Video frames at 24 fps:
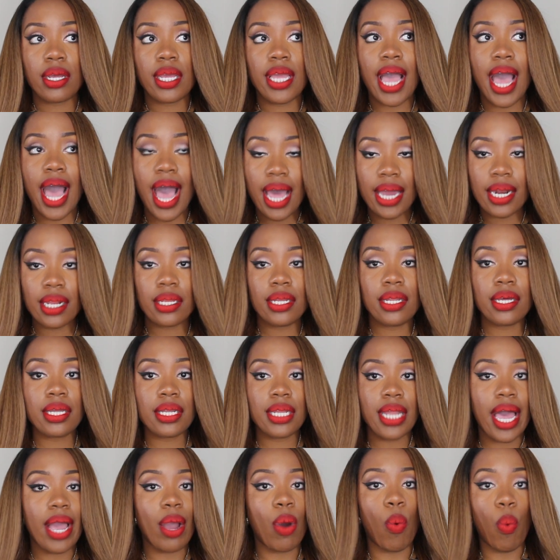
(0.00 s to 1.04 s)
kind of look
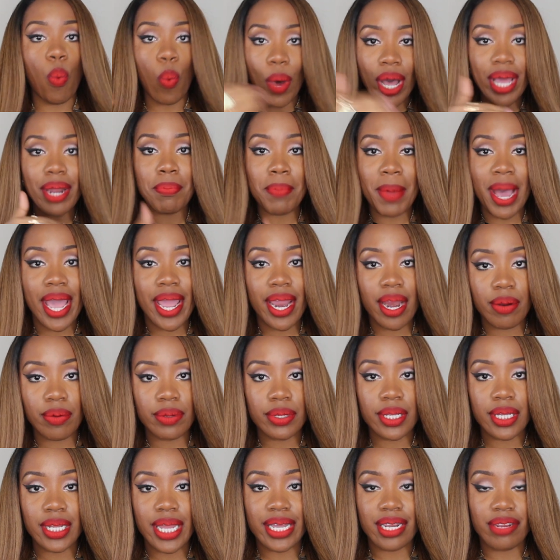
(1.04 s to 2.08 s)
like what my hair would
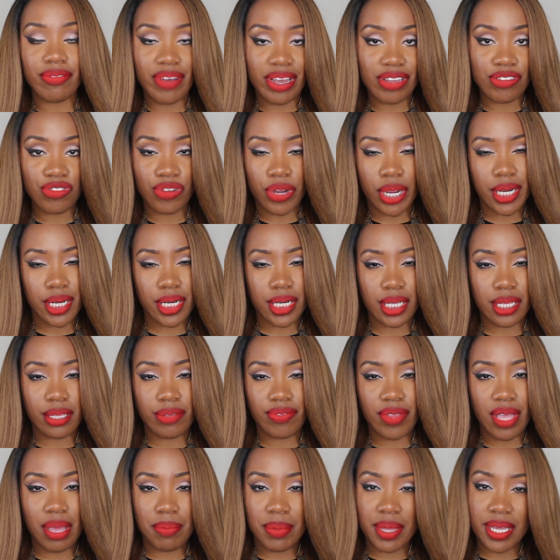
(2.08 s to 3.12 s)
look like if I straightened it,
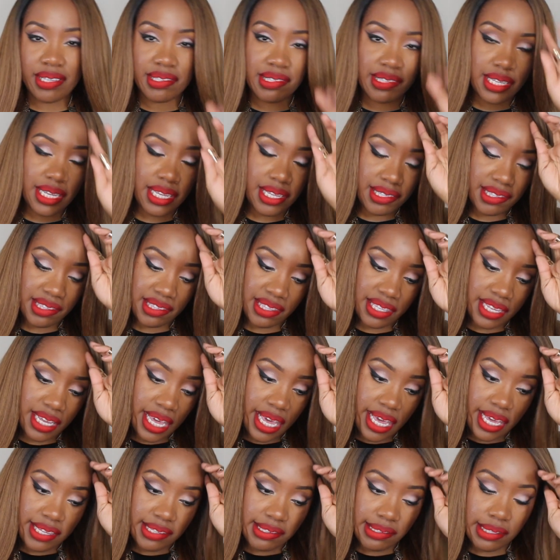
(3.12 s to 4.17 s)
if that makes sense.
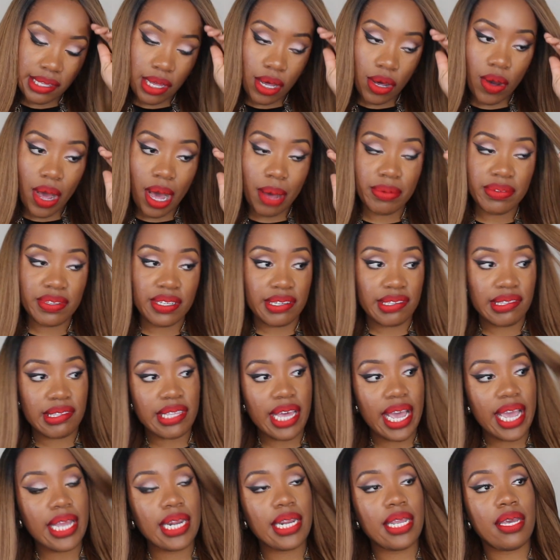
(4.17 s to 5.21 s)
So I was
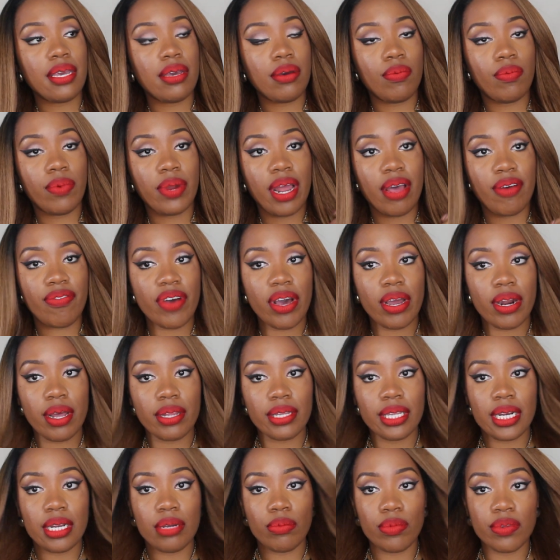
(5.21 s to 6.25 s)
excited when I found
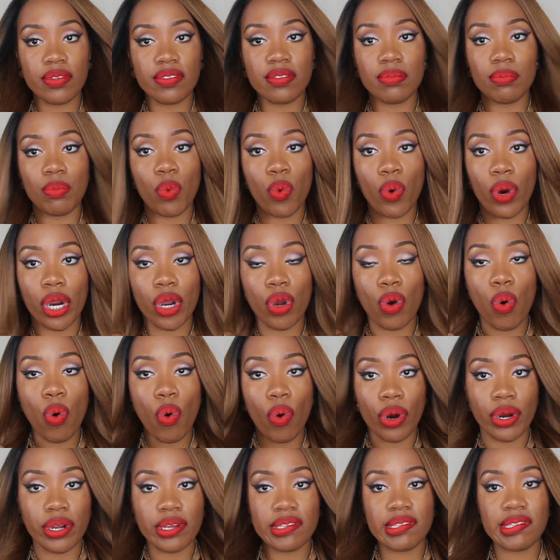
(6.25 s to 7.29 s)
out that it was more
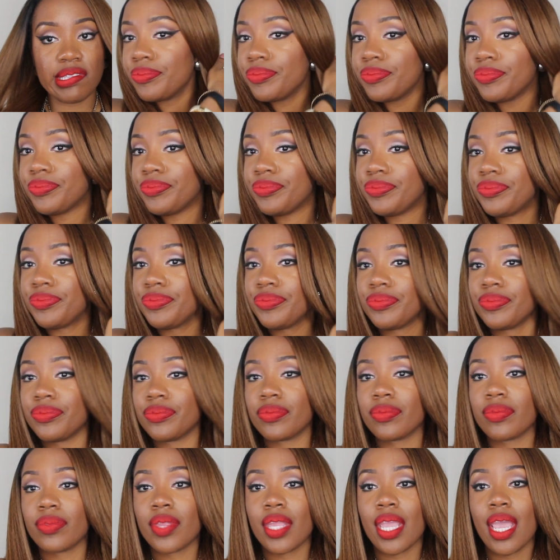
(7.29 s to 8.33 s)
coarse.
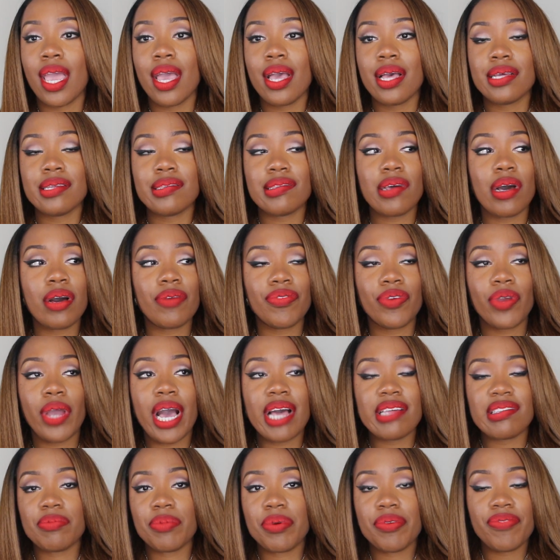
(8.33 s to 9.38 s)
So if you
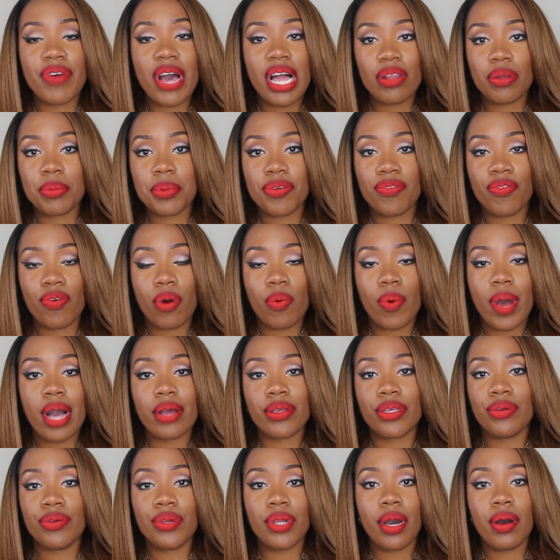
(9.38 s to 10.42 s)
guys have been following me for a
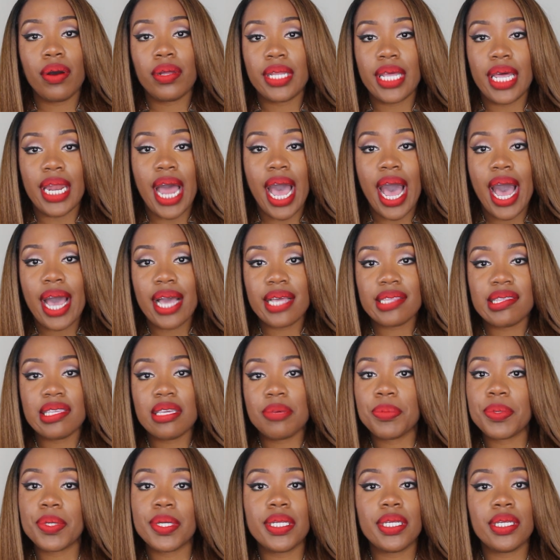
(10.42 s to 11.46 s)
while, you know that I
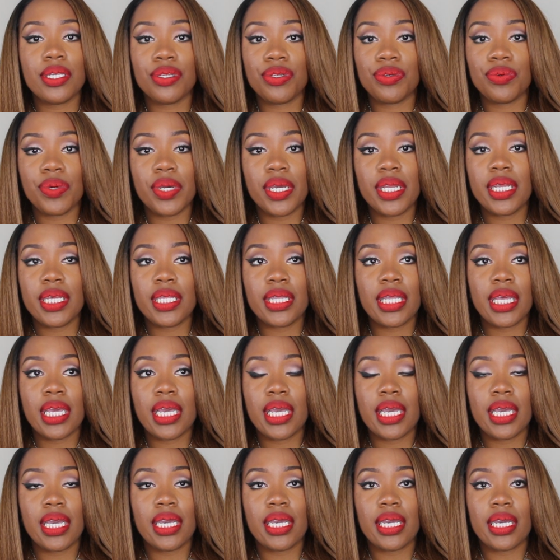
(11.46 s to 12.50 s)
typically do
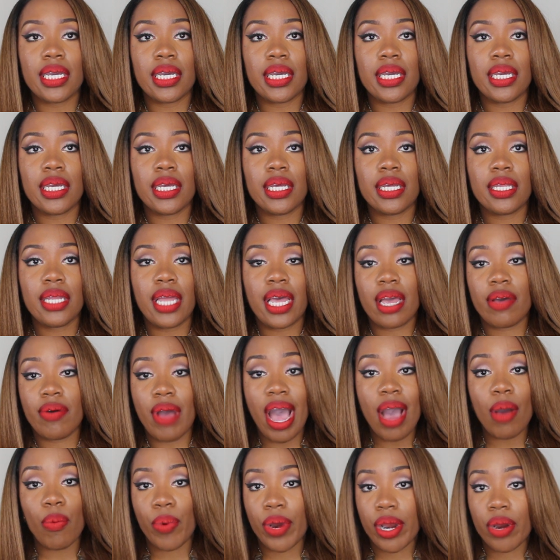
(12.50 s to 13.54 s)
anything, like
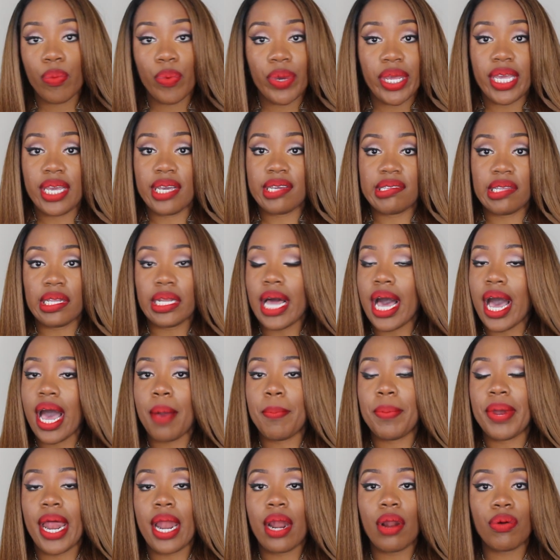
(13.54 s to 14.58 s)
I wear wigs a lot,
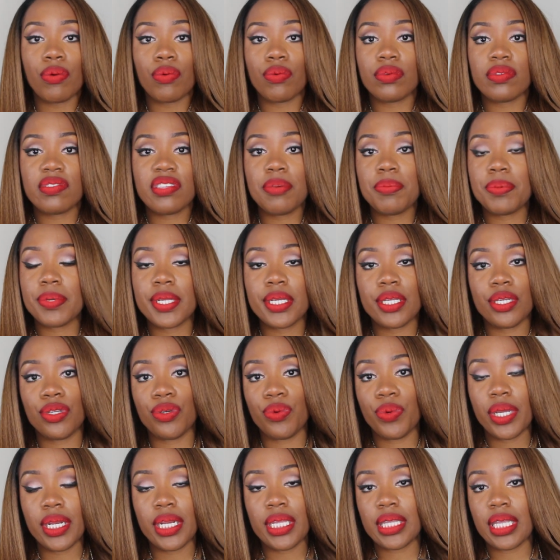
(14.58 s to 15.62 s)
but I don't typically
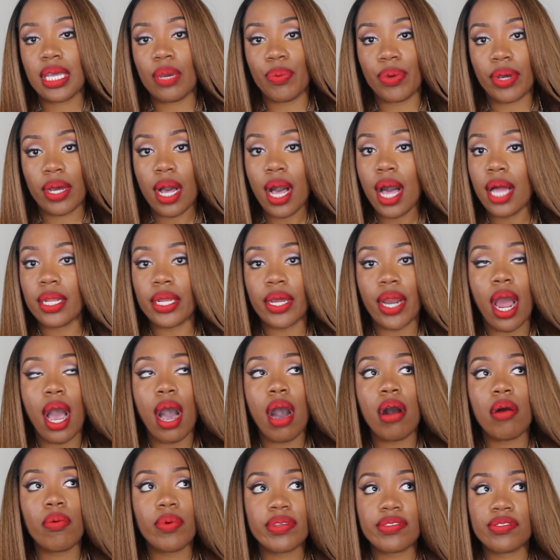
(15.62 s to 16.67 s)
do anything with color.
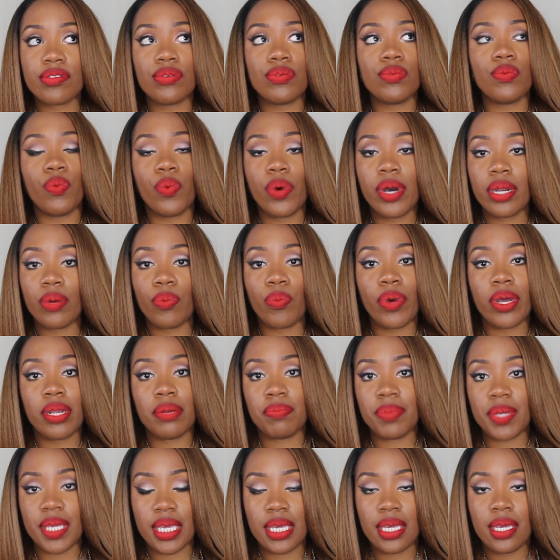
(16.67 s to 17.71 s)
I always do one
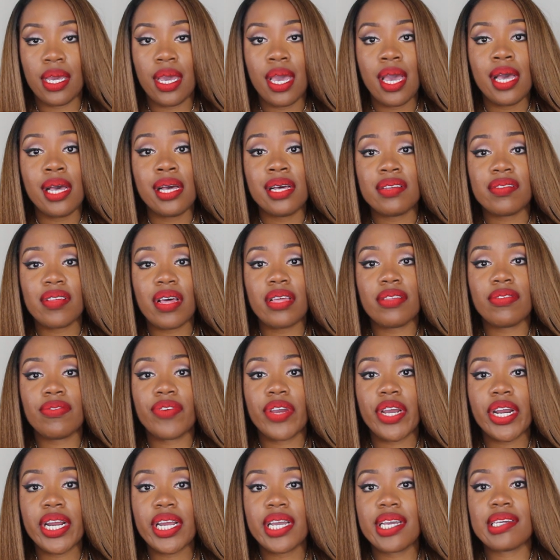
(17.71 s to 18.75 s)
beat. So I was
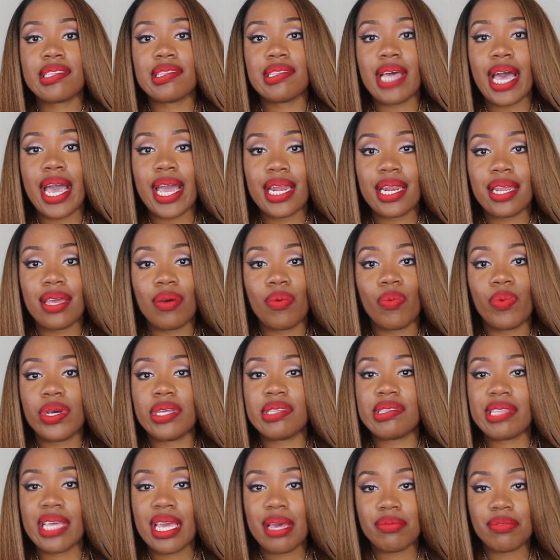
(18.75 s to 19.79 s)
very excited
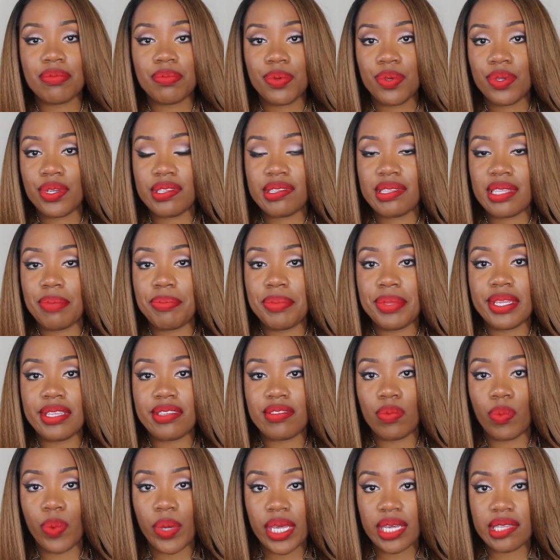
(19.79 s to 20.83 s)
when SAMSBEAUTY sent me
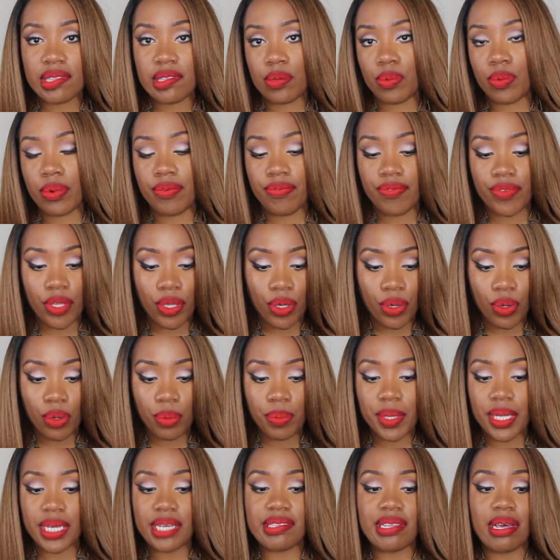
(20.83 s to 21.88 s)
this wig to review,
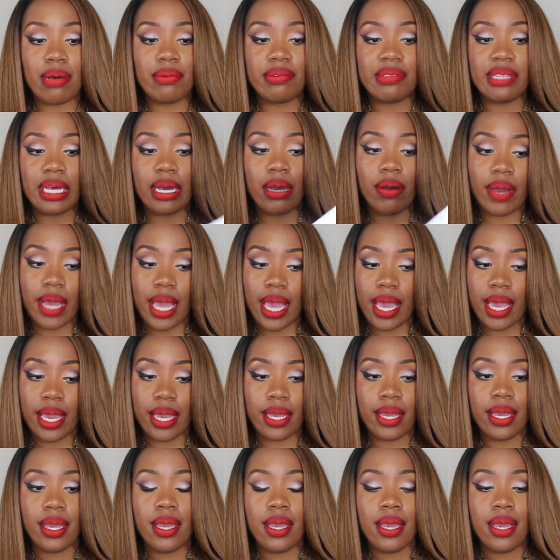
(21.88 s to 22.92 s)
because I was like,
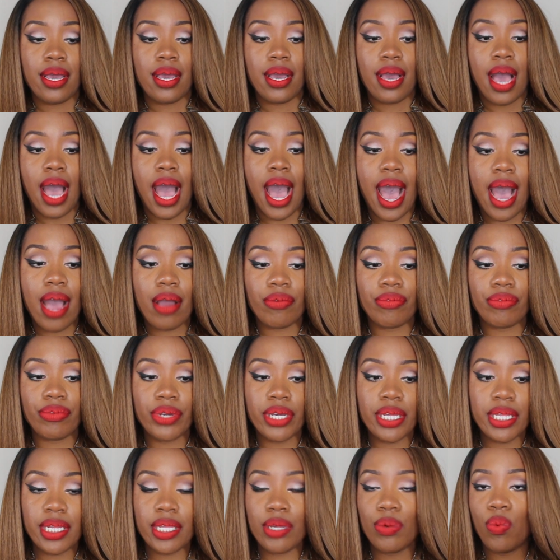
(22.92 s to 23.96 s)
okay, I
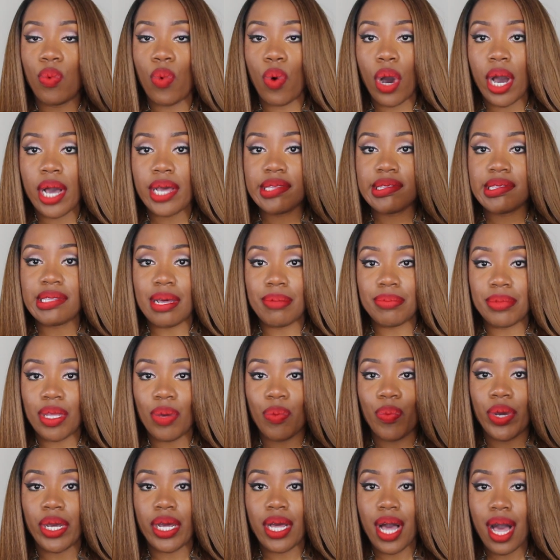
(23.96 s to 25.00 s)
really want
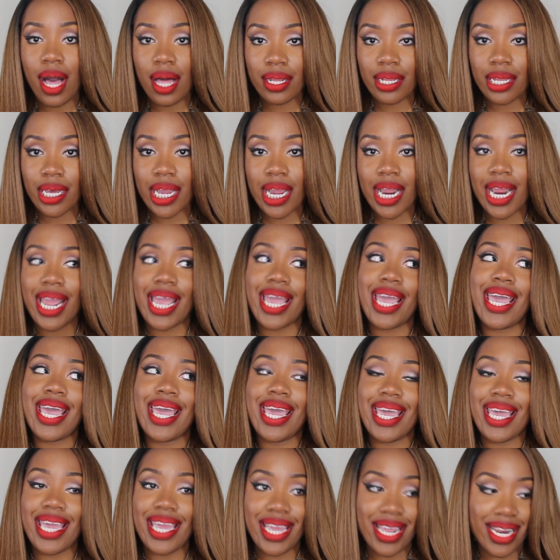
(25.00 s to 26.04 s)
something with color,
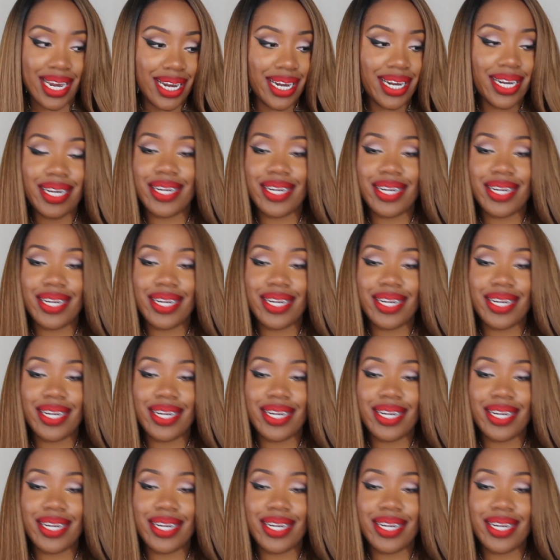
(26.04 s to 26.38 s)
and